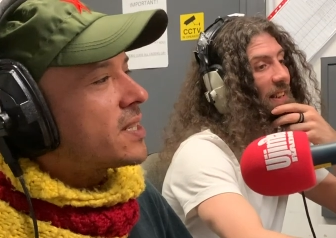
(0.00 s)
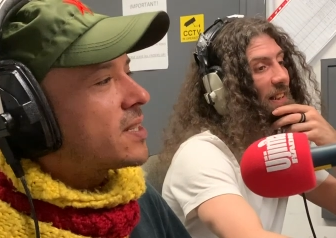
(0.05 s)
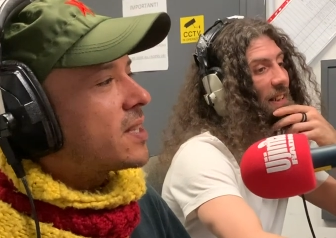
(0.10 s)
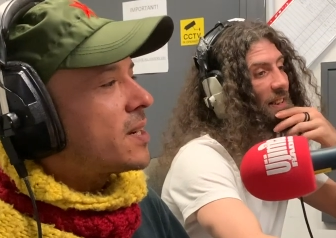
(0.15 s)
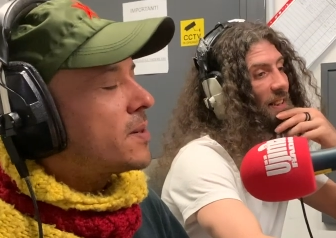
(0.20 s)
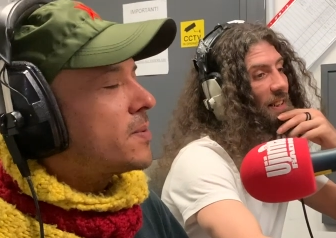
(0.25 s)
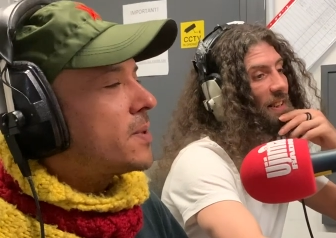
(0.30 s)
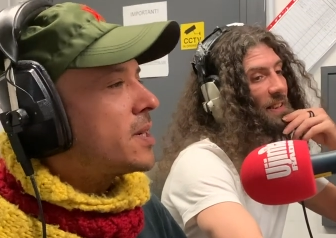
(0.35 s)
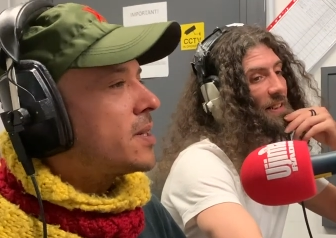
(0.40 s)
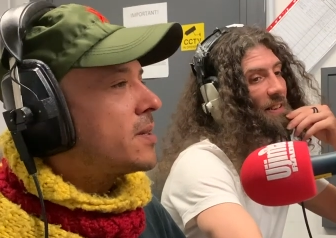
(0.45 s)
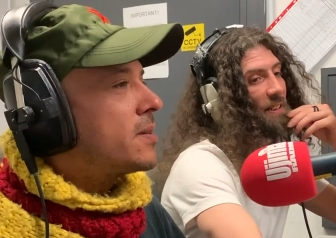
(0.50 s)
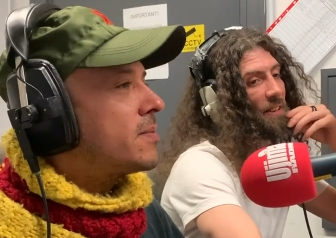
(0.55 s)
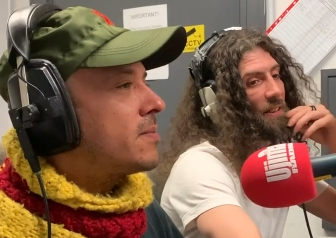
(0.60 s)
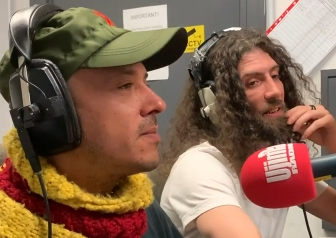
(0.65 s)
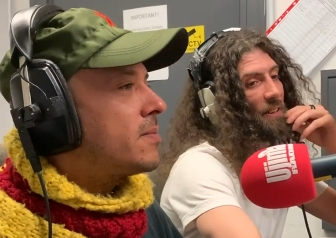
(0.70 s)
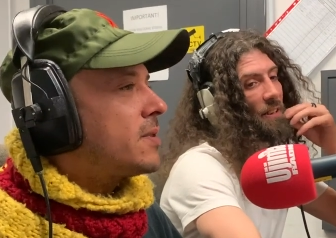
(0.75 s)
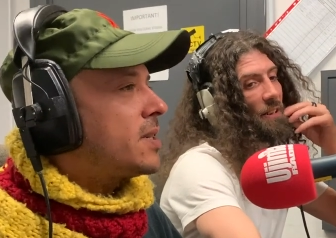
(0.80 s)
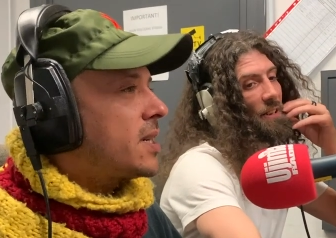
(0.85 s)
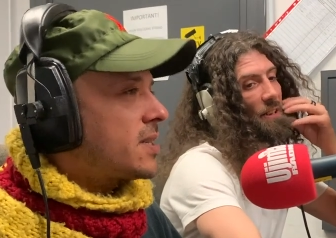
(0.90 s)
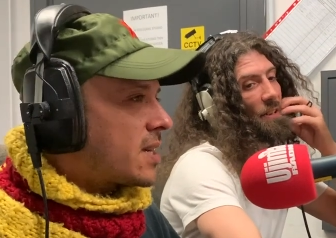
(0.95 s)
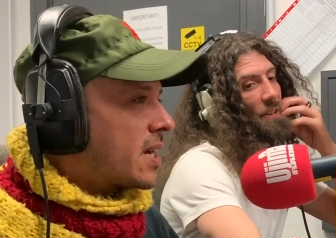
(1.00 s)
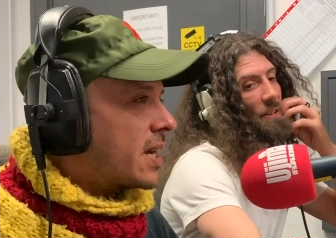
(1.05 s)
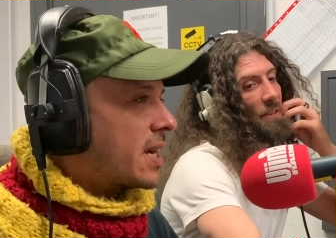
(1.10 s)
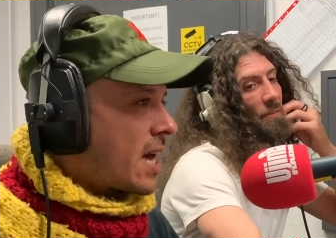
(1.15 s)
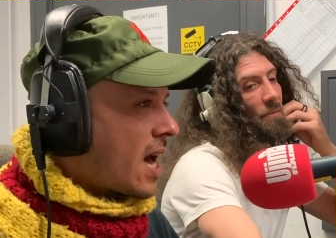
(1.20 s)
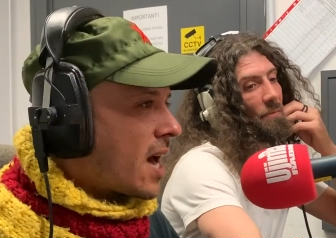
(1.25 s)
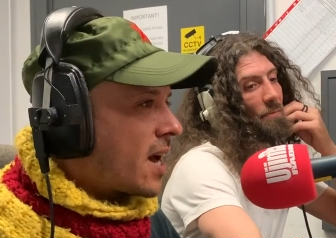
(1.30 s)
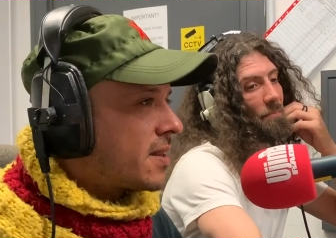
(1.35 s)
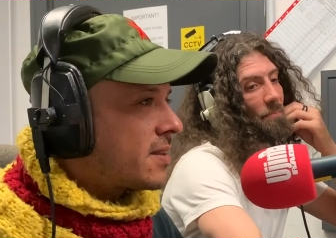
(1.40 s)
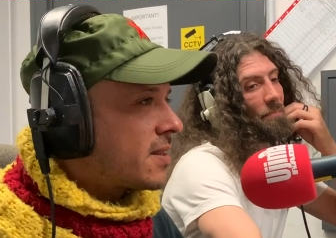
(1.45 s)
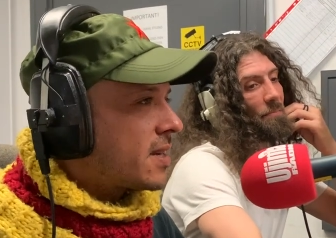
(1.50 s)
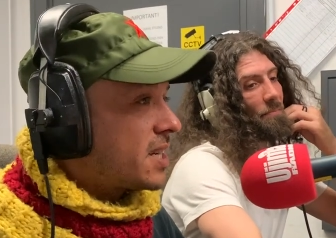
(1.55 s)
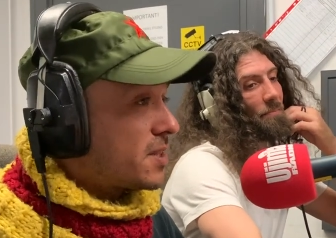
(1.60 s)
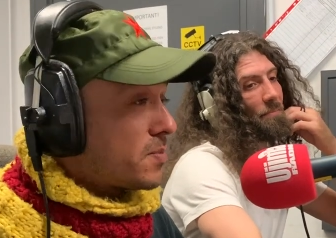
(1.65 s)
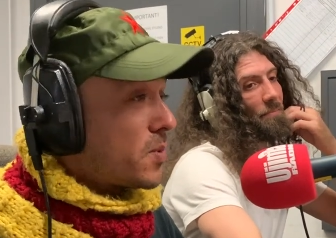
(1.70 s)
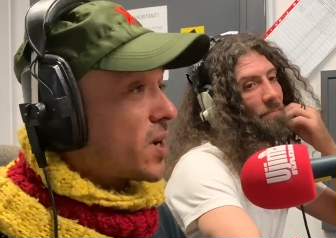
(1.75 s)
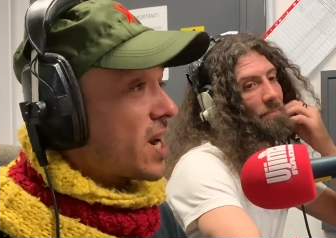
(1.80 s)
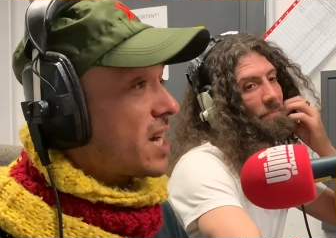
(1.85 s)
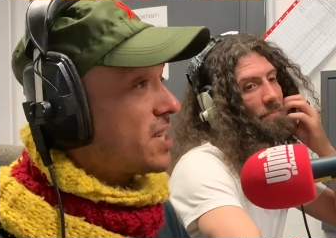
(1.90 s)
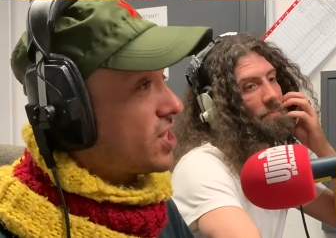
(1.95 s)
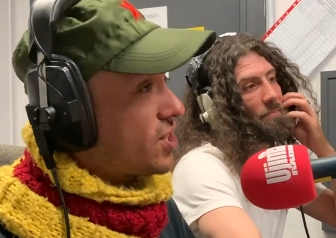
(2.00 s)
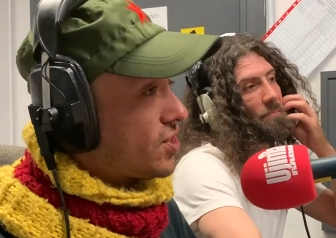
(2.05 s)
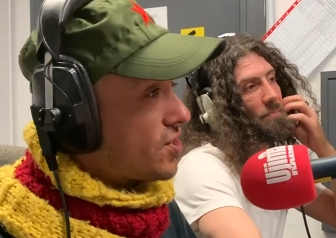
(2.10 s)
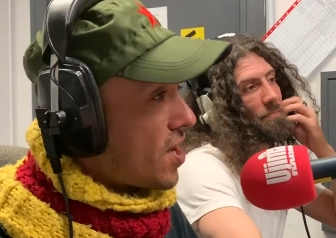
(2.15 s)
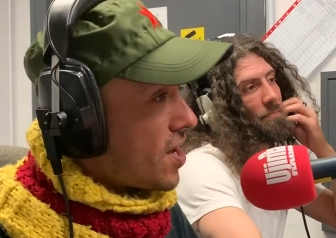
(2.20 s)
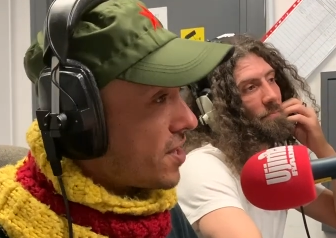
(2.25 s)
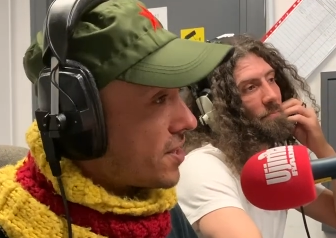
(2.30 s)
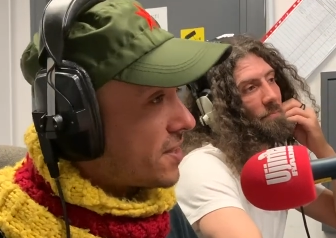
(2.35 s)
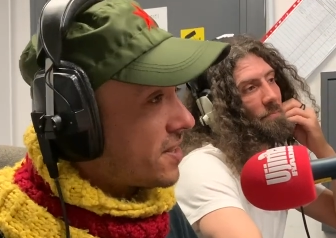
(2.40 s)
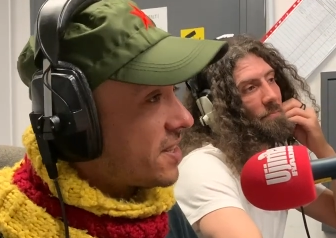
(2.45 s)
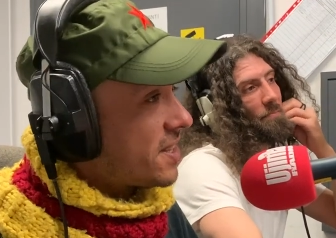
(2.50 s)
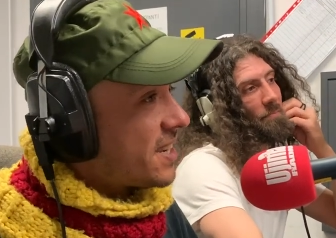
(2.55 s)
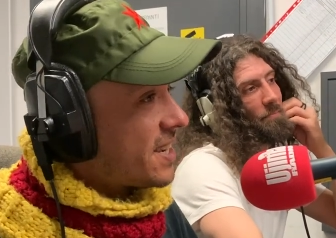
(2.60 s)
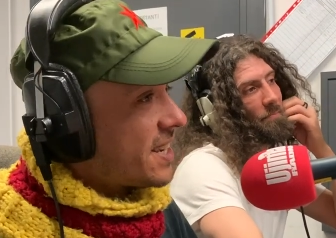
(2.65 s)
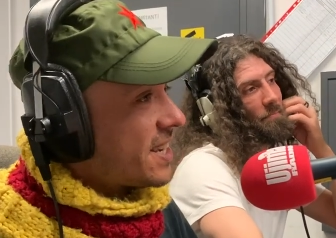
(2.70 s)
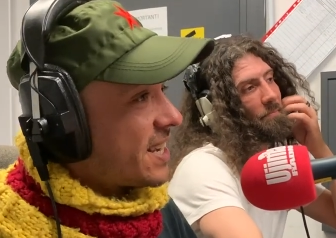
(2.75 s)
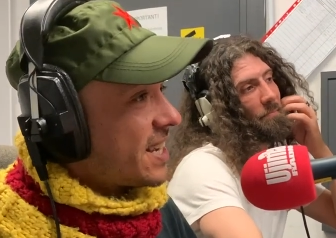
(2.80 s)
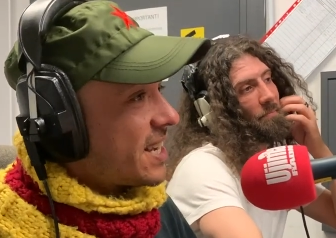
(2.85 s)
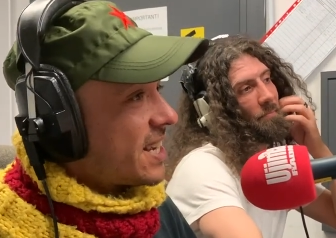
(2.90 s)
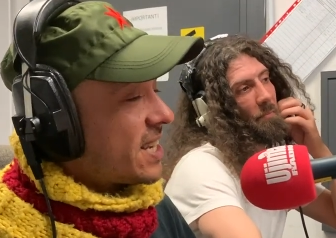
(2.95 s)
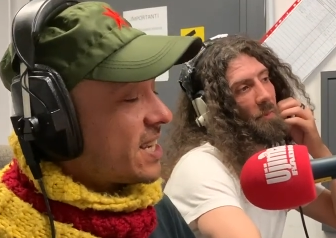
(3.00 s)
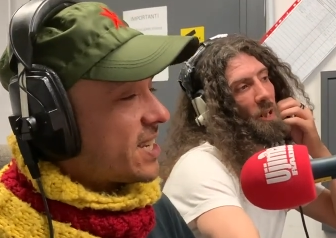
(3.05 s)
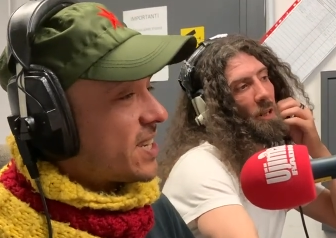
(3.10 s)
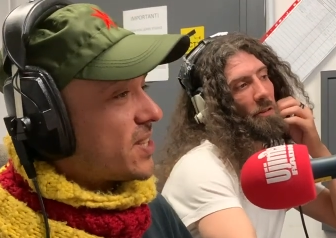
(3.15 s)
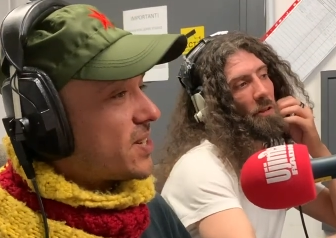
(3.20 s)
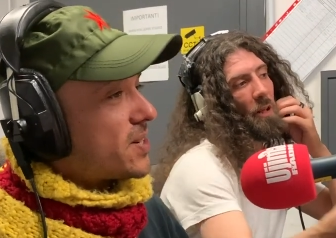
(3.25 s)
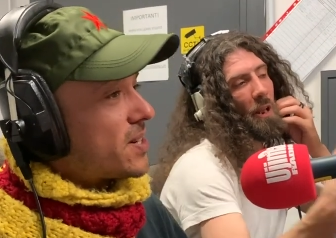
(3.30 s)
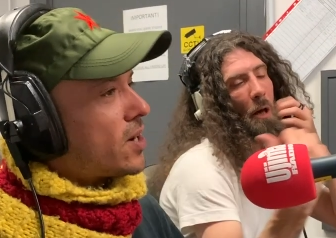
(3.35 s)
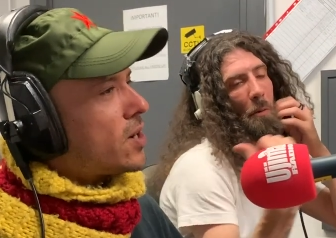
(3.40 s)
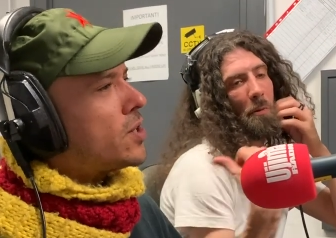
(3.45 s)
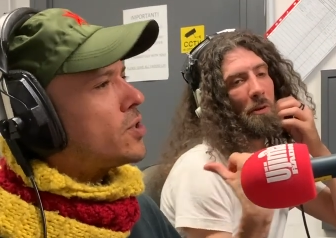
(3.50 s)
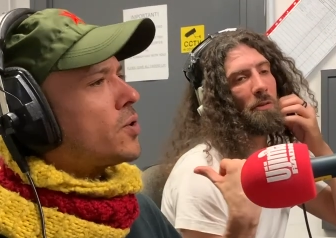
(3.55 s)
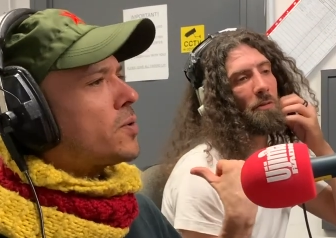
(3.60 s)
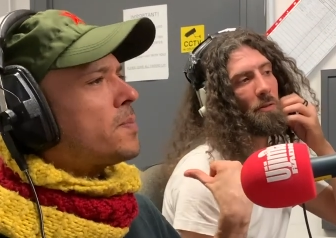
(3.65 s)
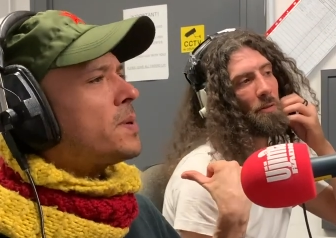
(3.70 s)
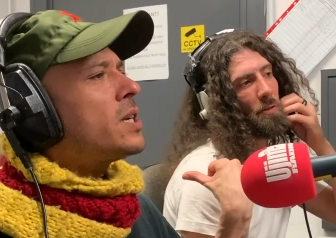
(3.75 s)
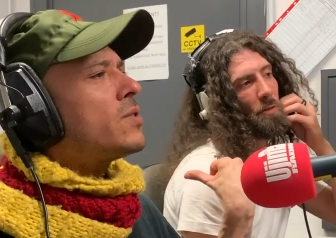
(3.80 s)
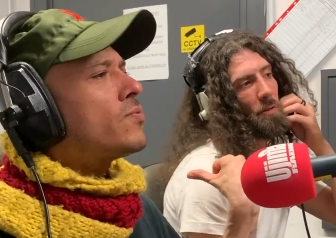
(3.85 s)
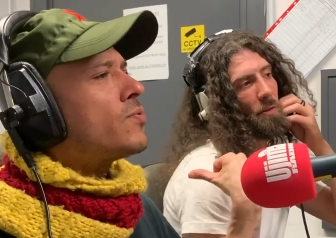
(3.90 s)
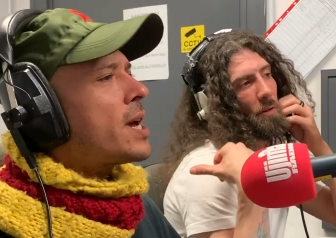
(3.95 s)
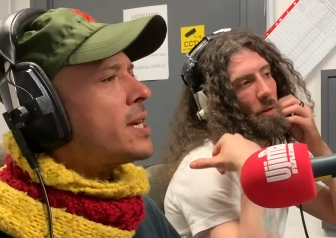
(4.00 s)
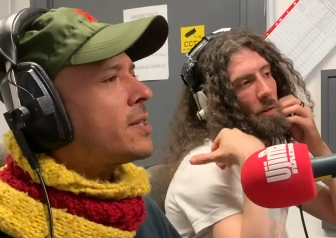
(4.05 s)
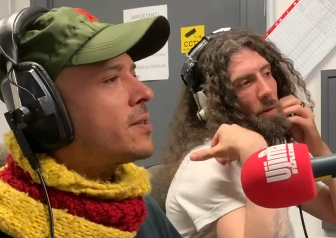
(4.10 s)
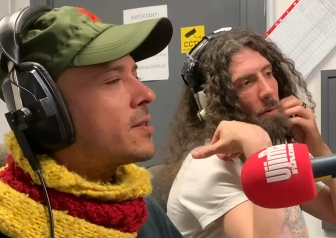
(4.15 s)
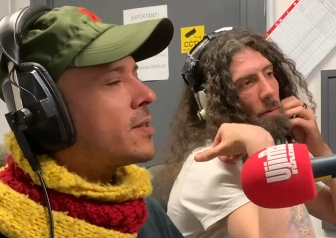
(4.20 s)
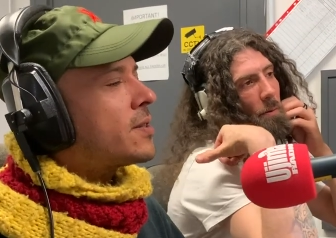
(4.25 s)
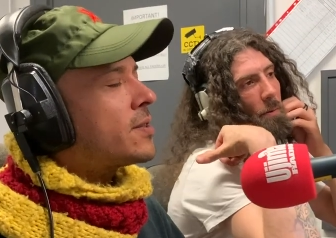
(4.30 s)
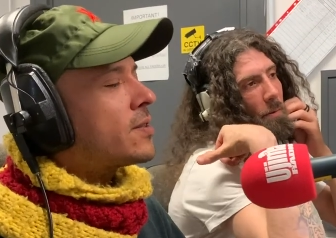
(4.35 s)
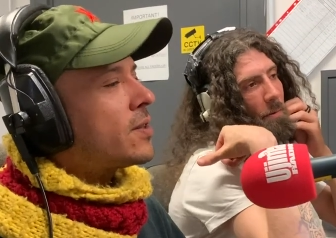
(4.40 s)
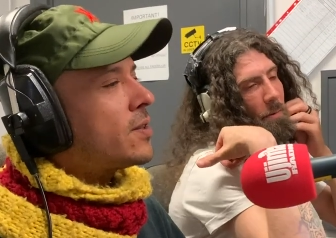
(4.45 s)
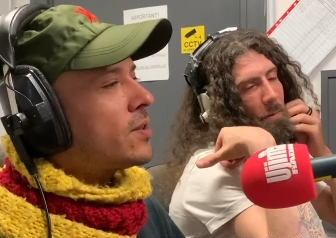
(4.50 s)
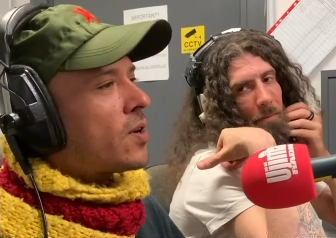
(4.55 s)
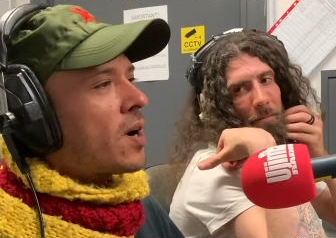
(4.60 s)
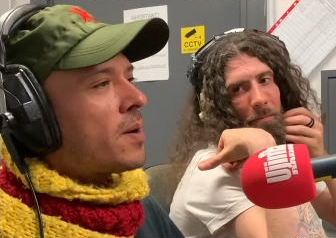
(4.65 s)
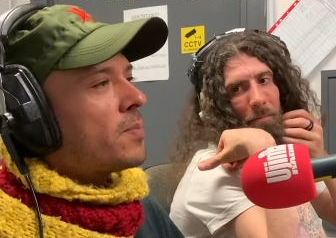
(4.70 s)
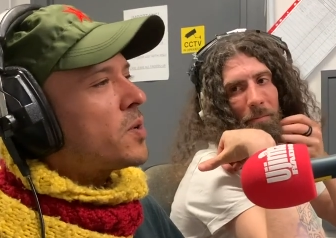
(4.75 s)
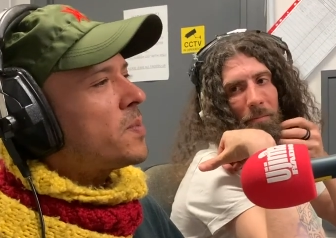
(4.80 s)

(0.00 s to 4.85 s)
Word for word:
Speaker 1: it's like, well, yes, I can. It's more, I just done. Yeah. You know, so oh, you're being racist. No, I'm